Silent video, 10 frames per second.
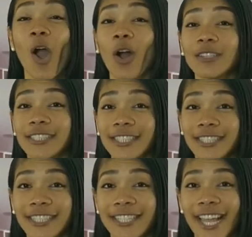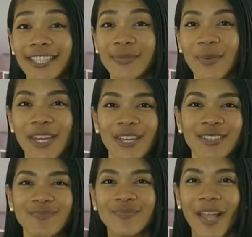Until the next
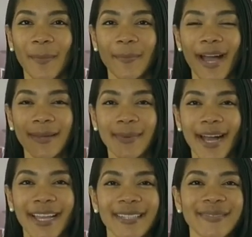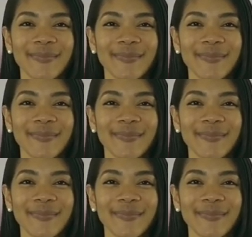video, bye-bye.